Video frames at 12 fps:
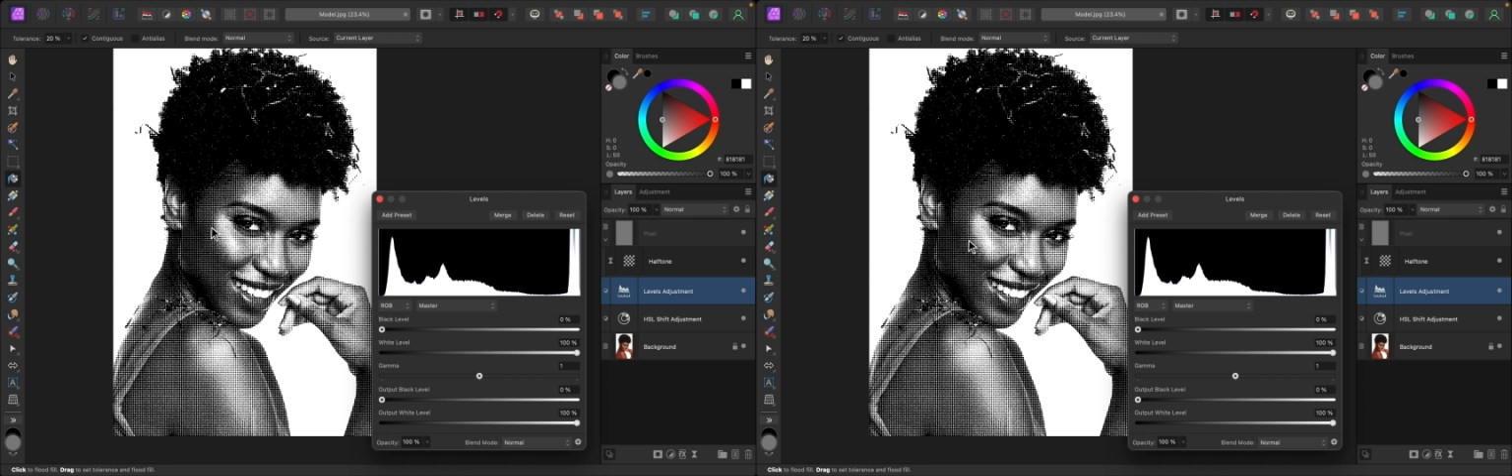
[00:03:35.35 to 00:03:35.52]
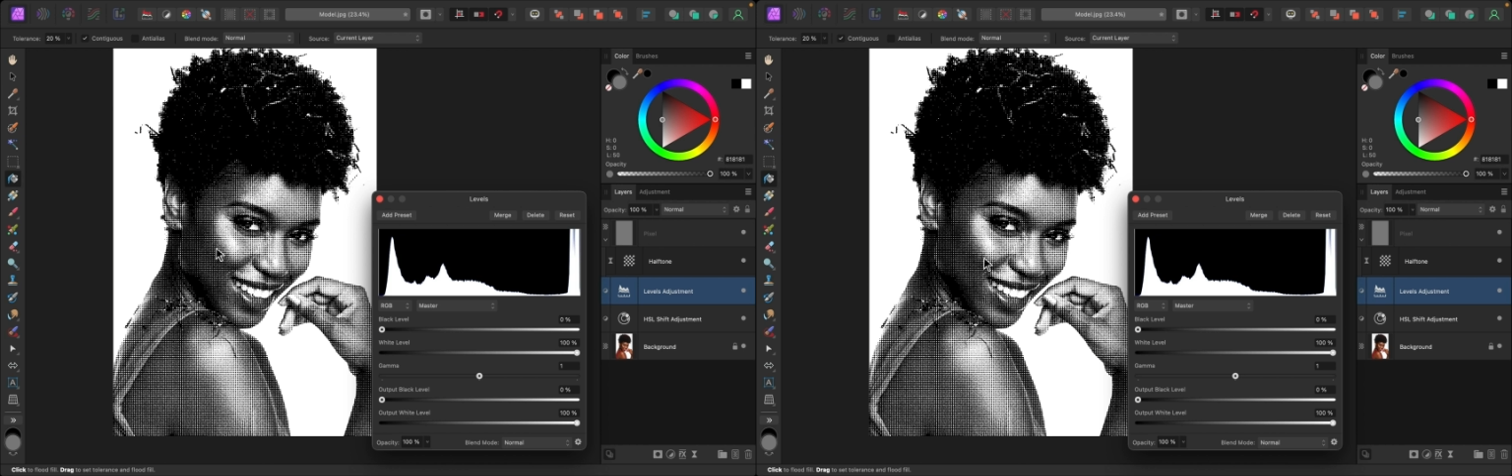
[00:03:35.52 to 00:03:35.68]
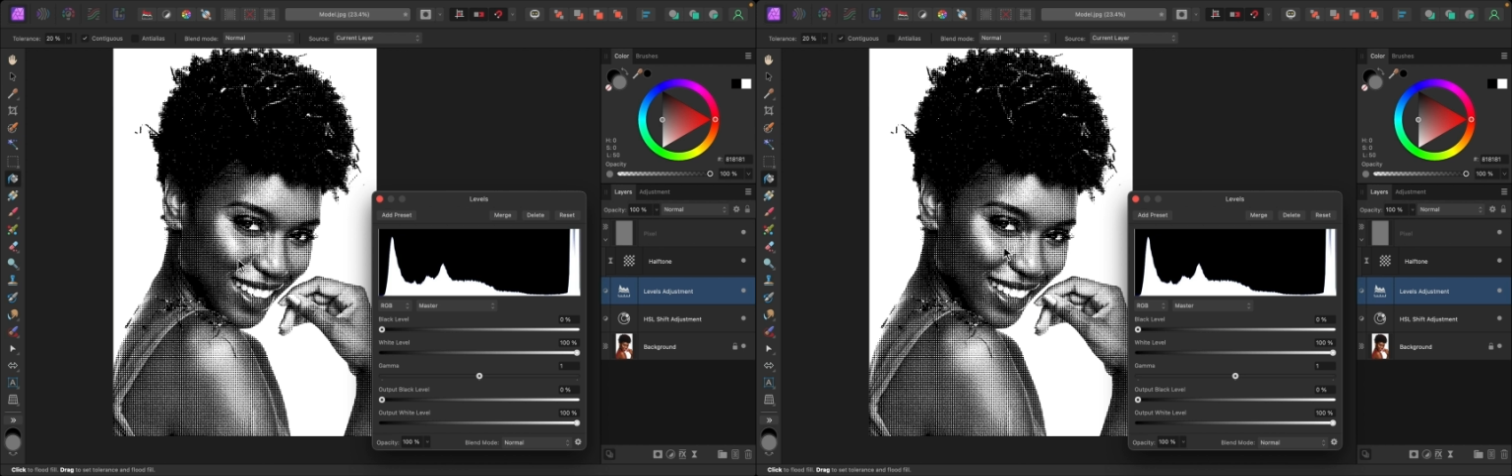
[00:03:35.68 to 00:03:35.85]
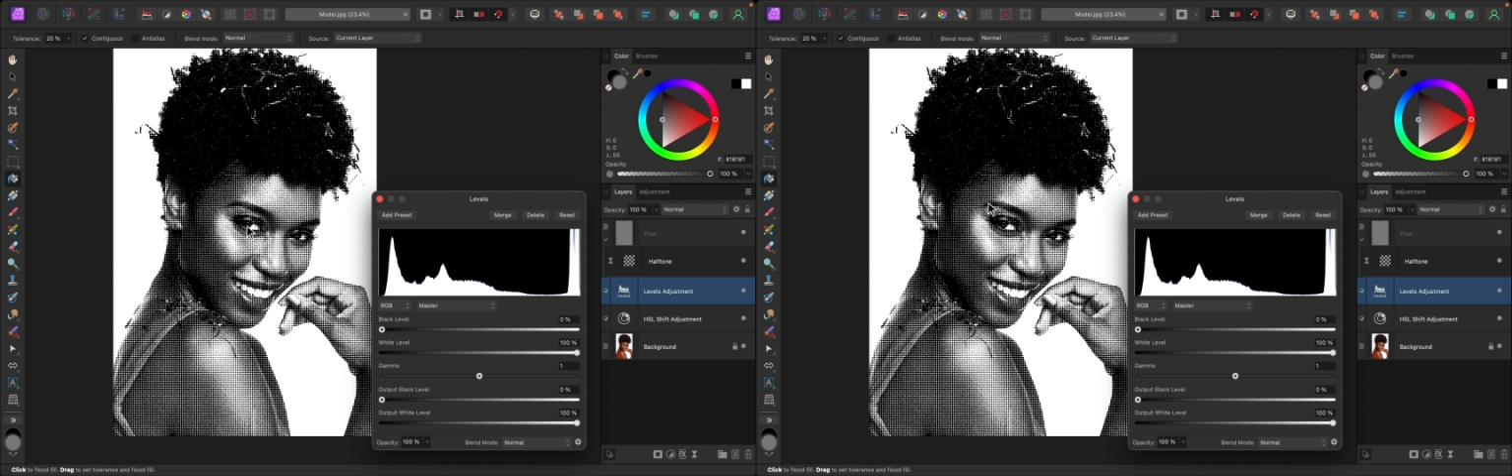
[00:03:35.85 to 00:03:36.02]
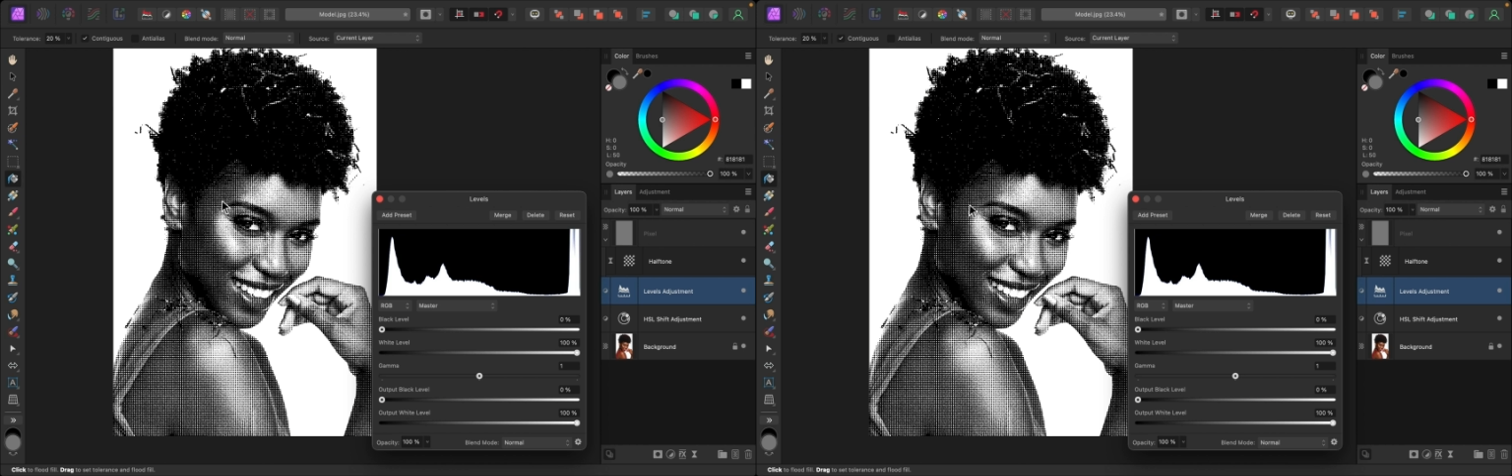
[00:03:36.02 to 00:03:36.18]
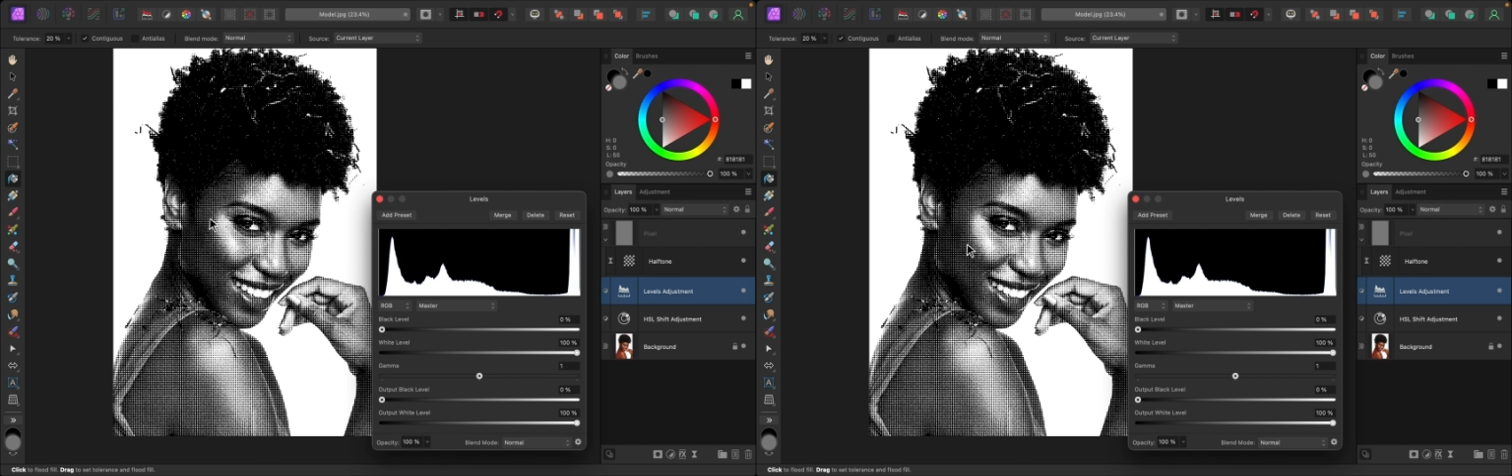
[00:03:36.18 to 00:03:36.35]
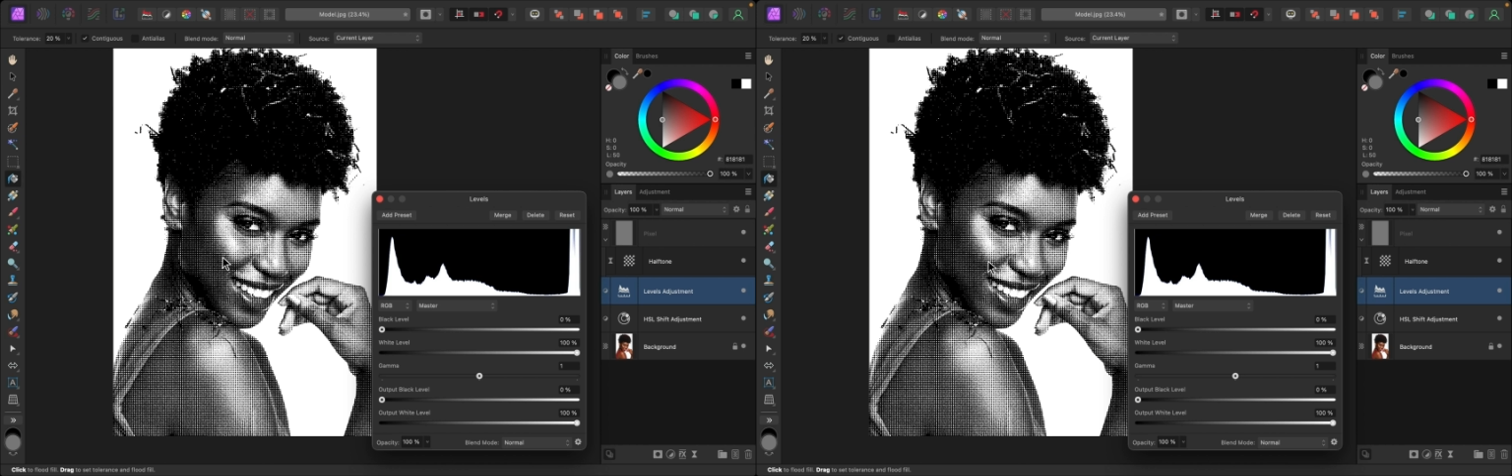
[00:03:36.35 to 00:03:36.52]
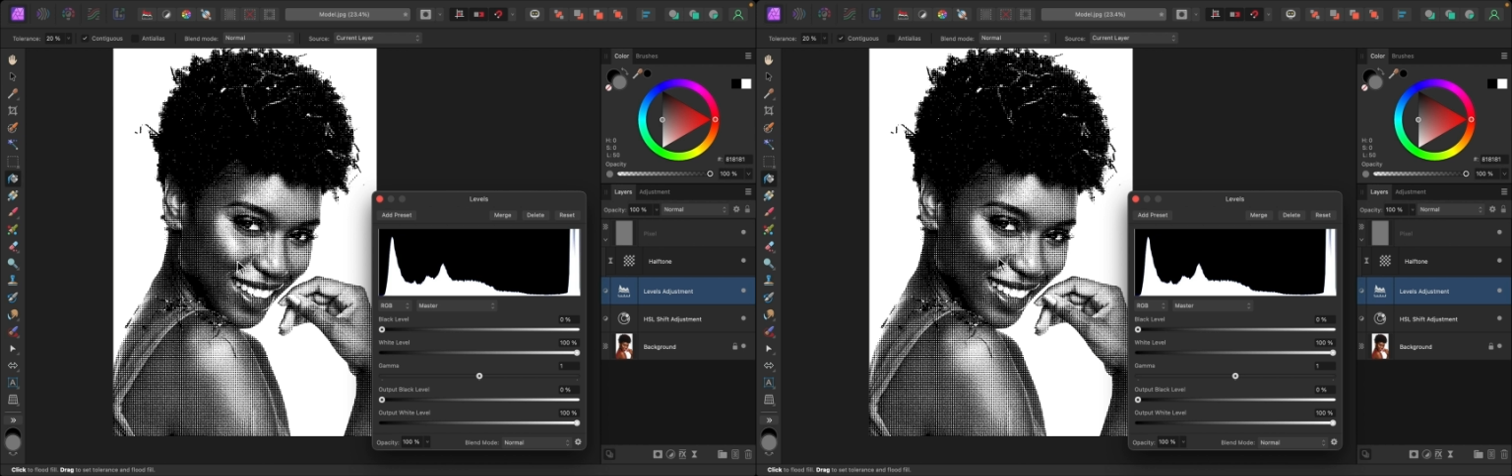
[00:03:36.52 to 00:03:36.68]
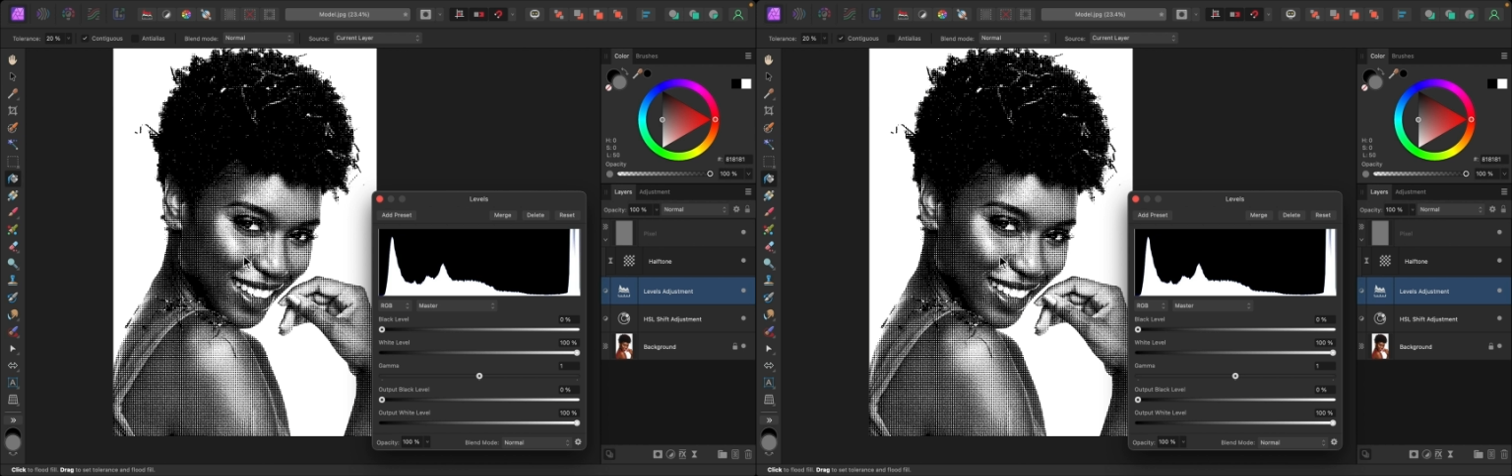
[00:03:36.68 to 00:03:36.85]
In this case, it's not too
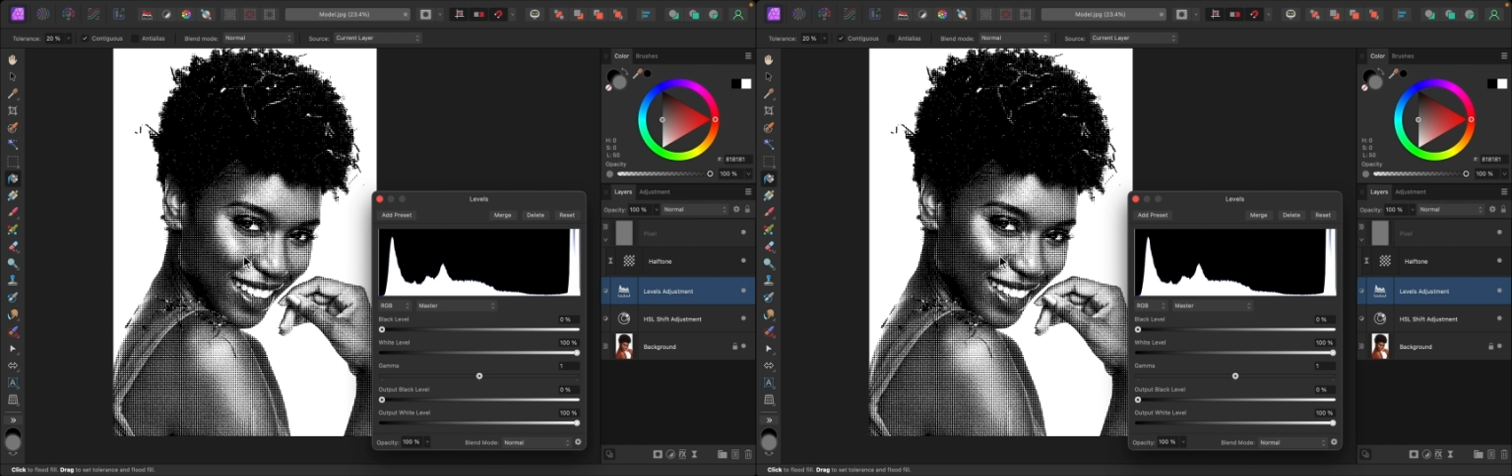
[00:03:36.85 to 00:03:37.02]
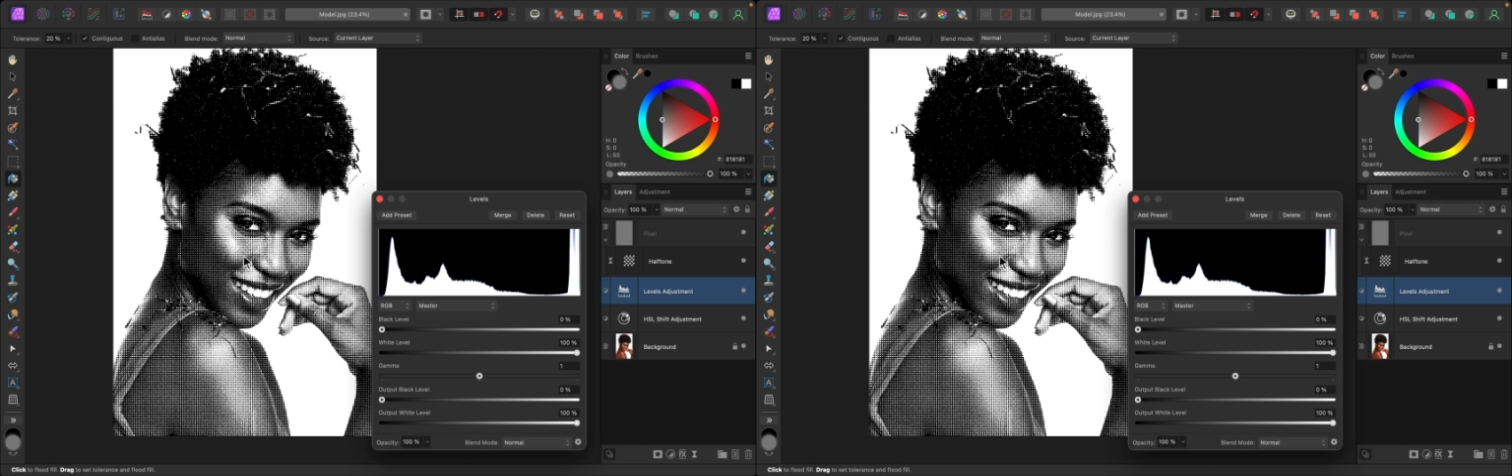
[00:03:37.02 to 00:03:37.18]
bad,